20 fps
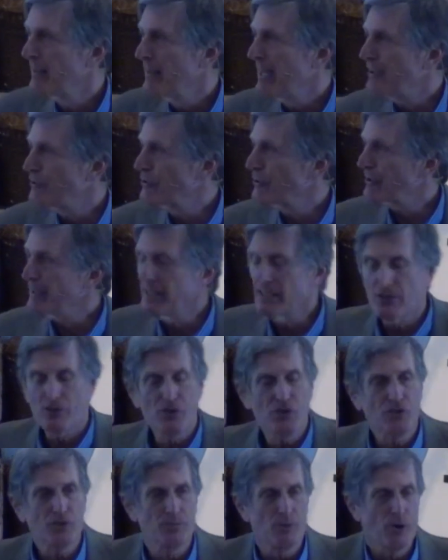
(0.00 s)
As you're here
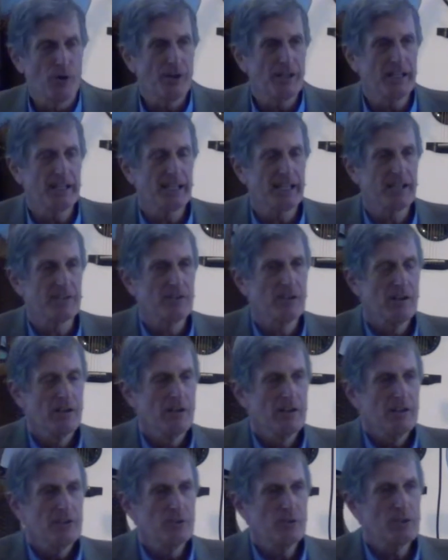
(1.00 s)
this morning, and as
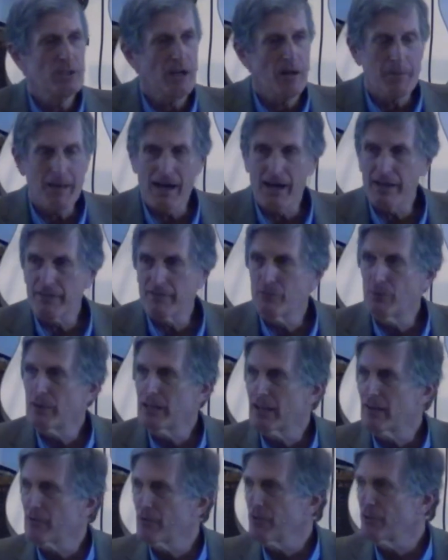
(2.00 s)
you come out of
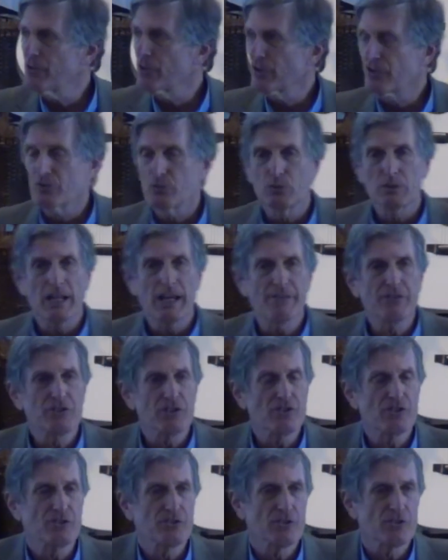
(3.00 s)
whatever your life
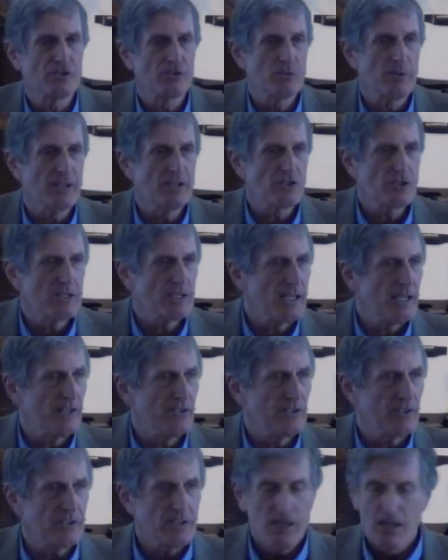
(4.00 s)
situation
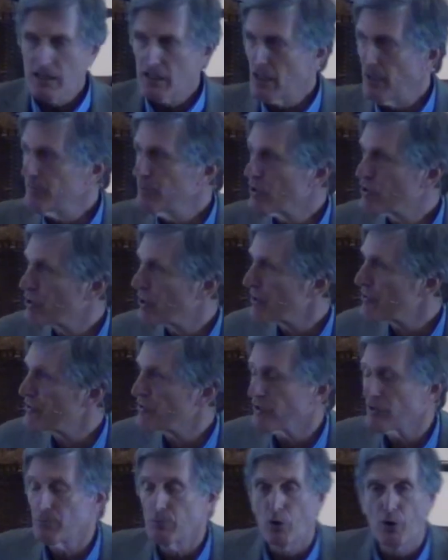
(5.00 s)
is and come to church
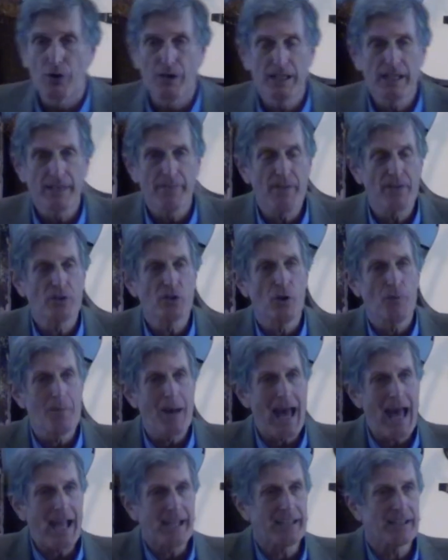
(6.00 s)
this morning and then go
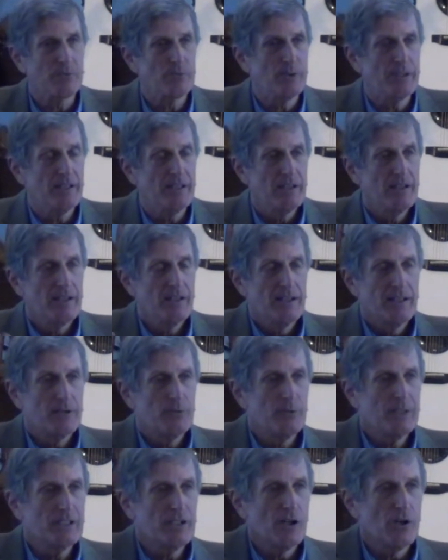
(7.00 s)
back, and
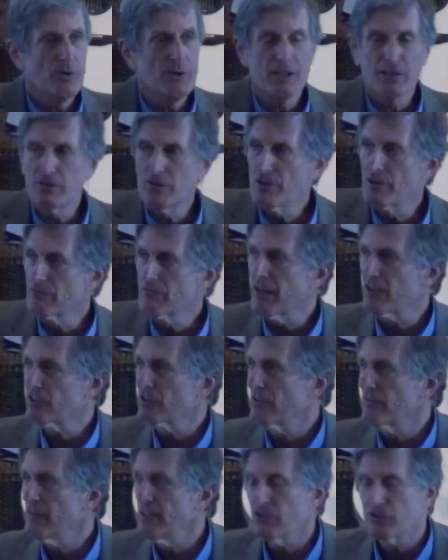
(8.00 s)
we go into the rest
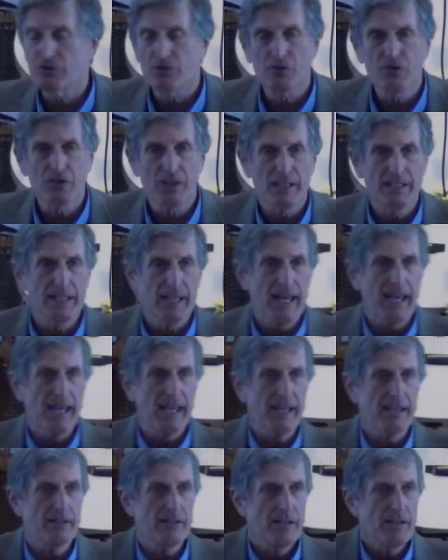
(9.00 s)
of Easter
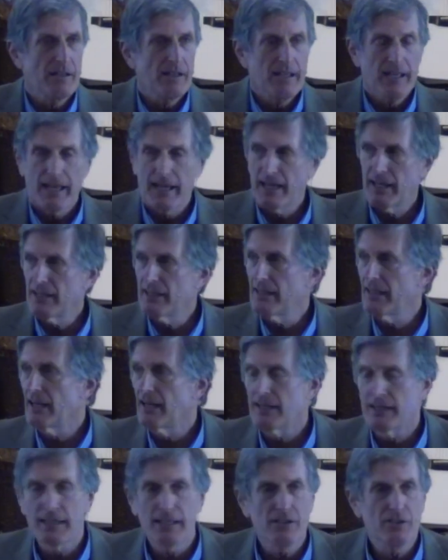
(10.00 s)
Sunday and
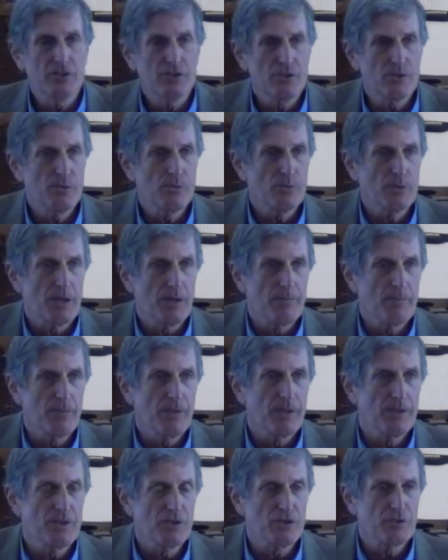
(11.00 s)
into
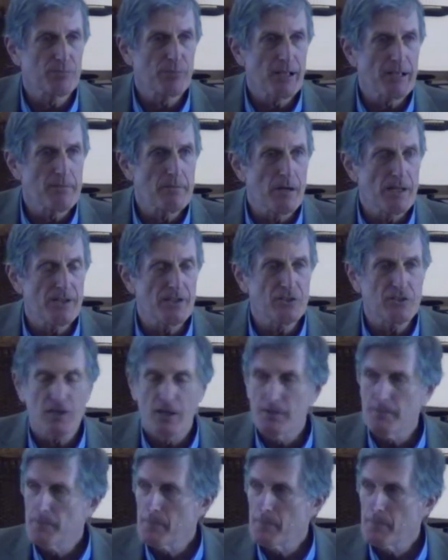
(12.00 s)
the spring months,